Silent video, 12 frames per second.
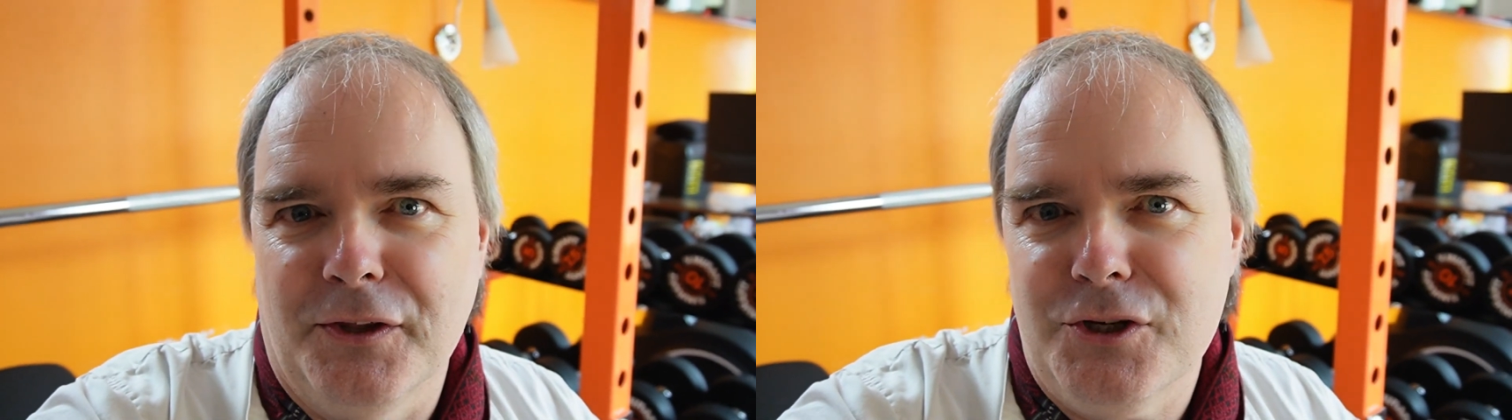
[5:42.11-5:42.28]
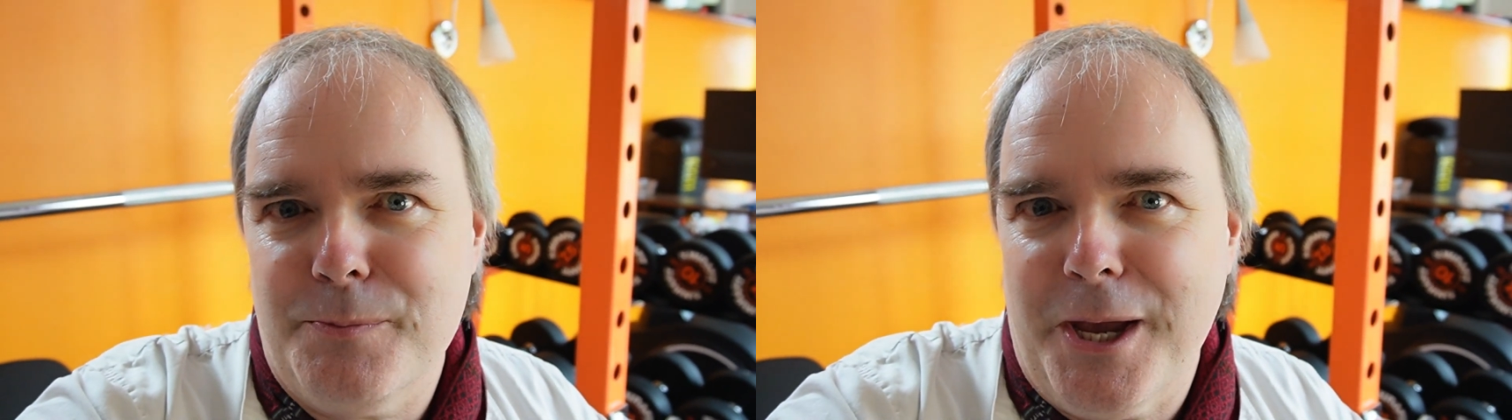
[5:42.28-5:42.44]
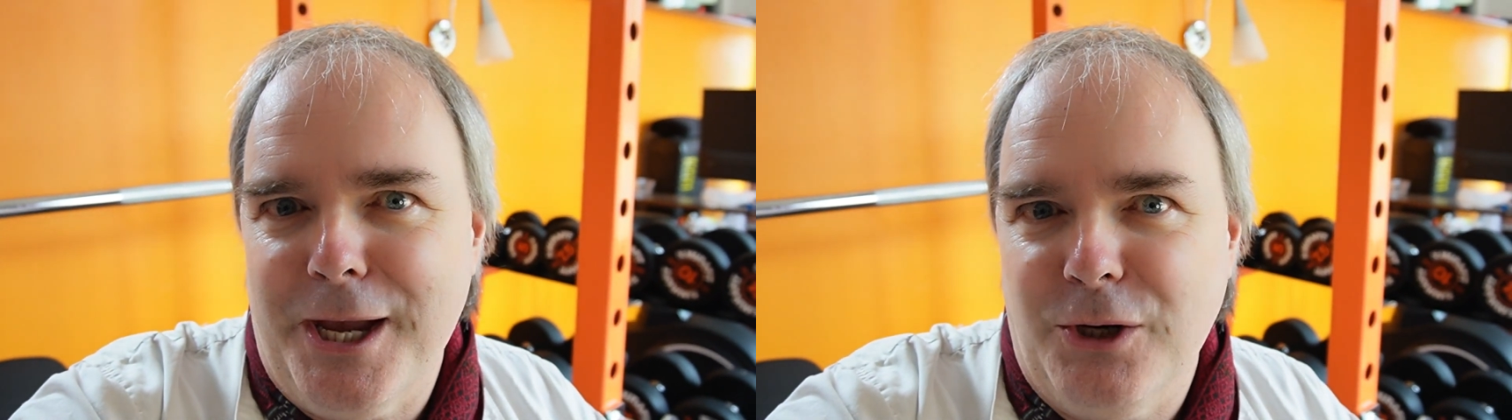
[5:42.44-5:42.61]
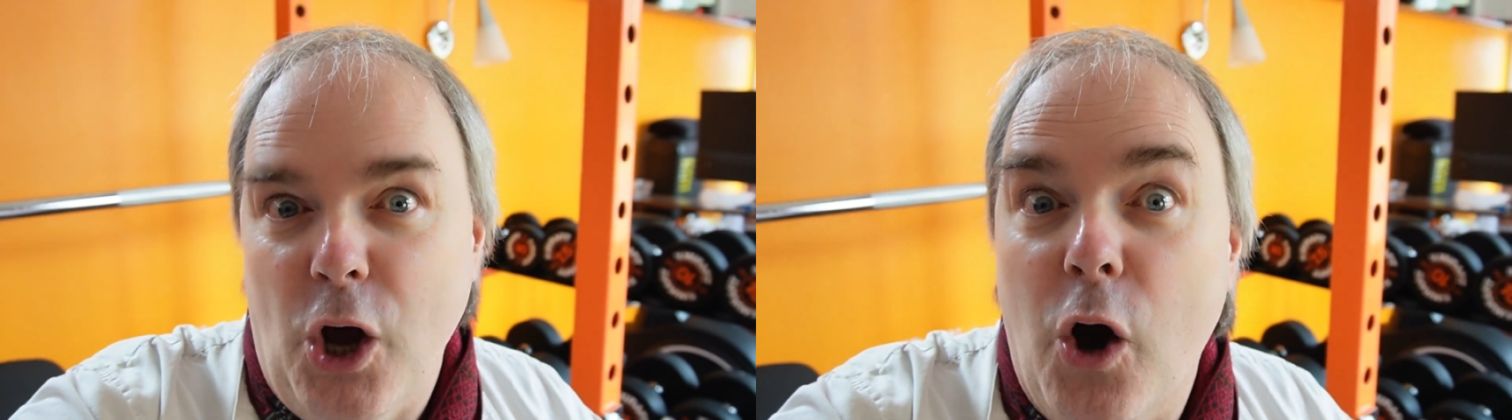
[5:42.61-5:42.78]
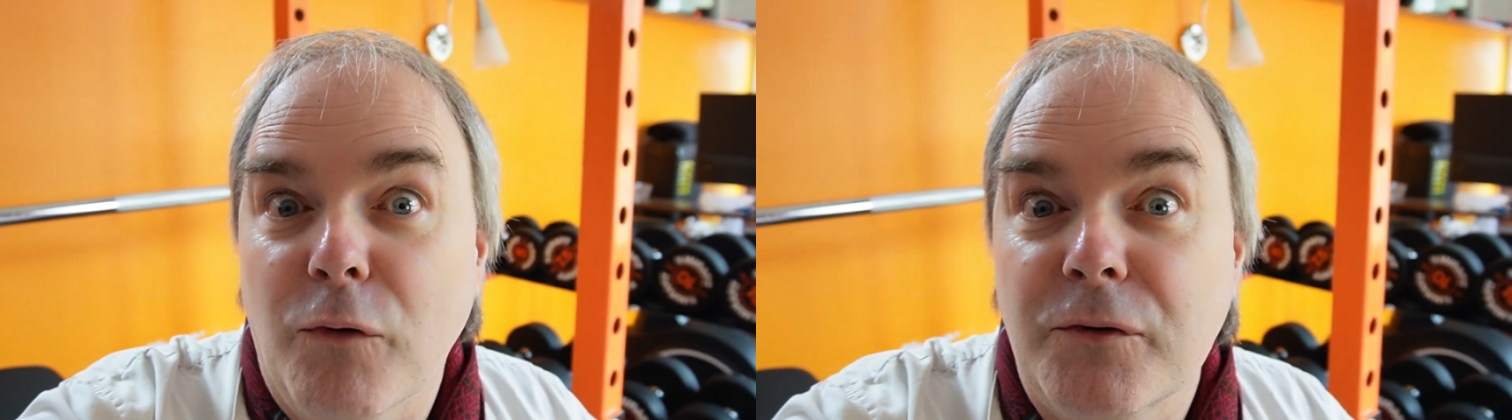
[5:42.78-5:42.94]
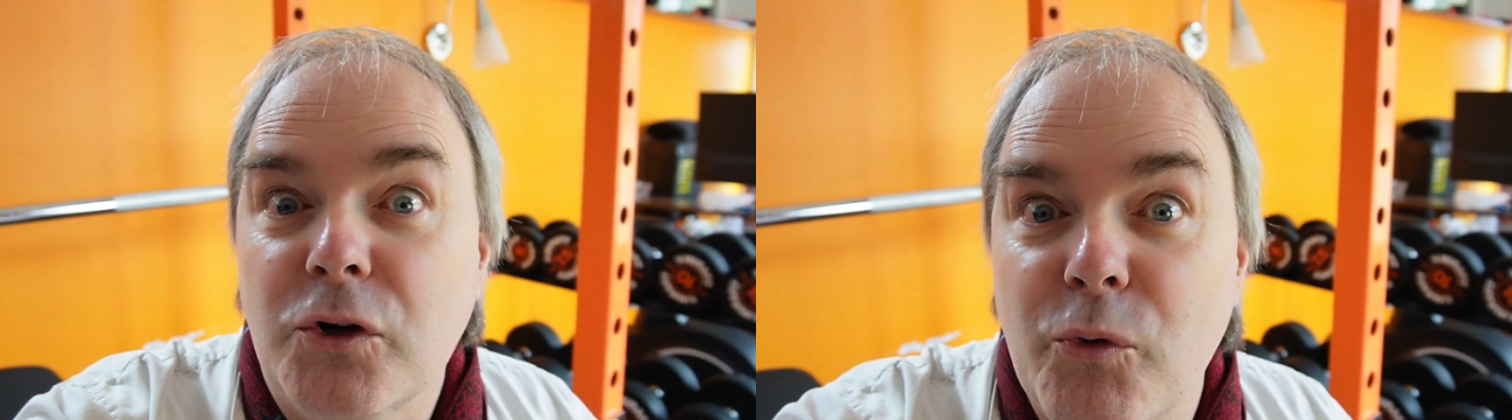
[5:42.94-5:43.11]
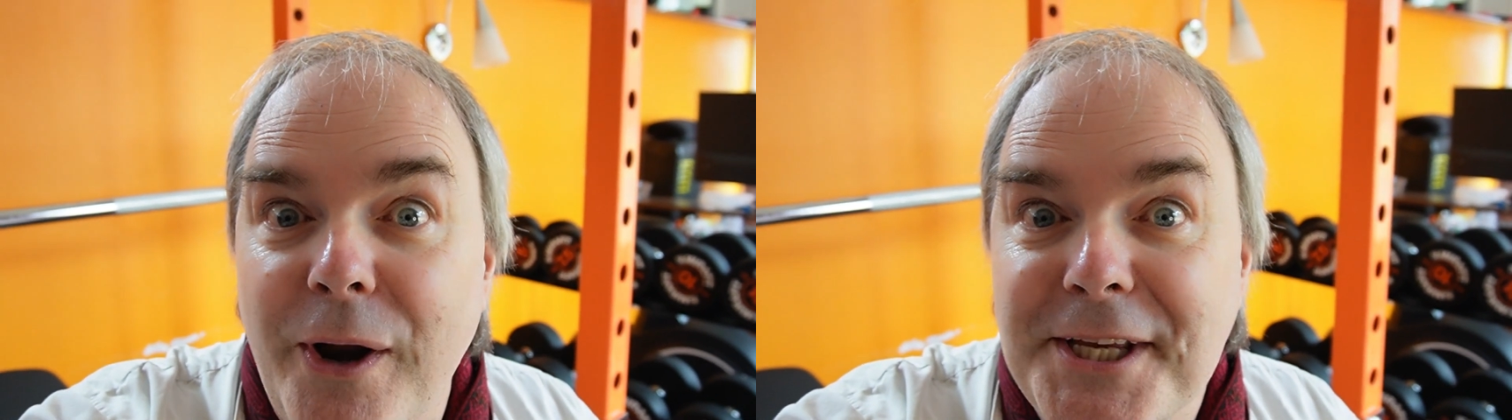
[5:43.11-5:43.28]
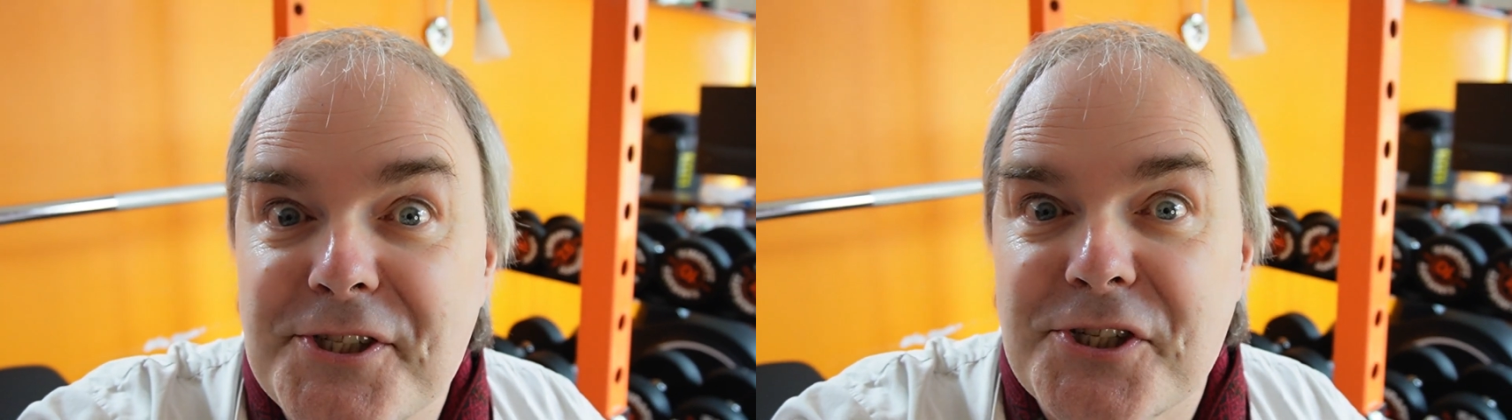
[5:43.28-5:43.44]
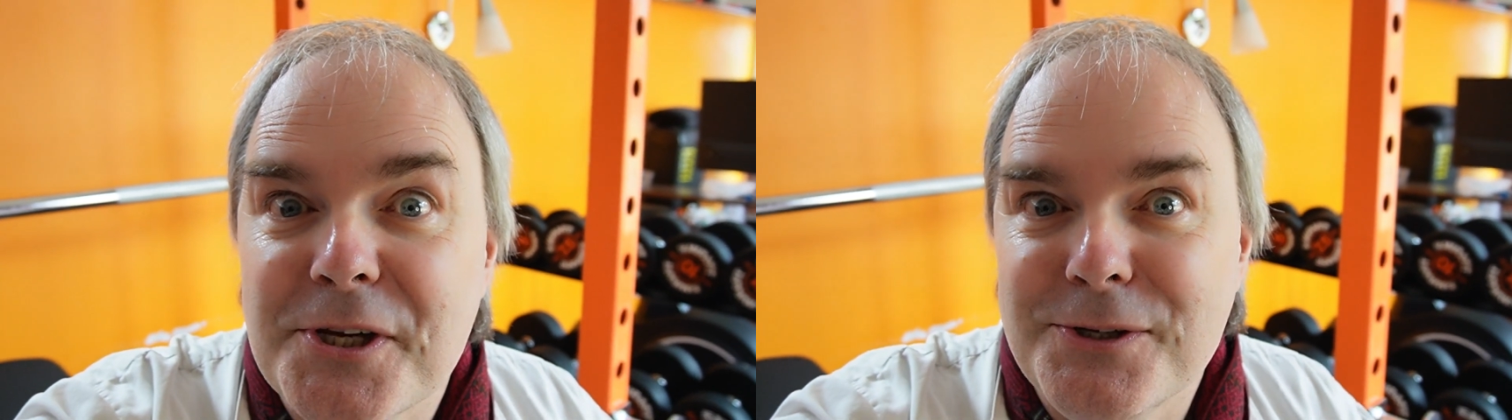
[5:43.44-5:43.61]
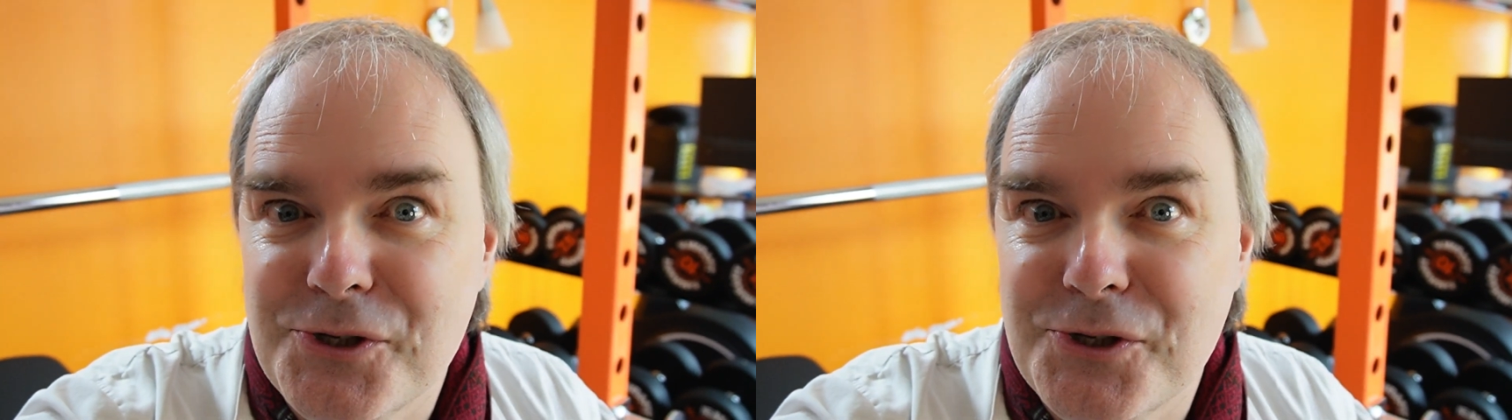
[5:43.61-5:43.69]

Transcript: domain of grace,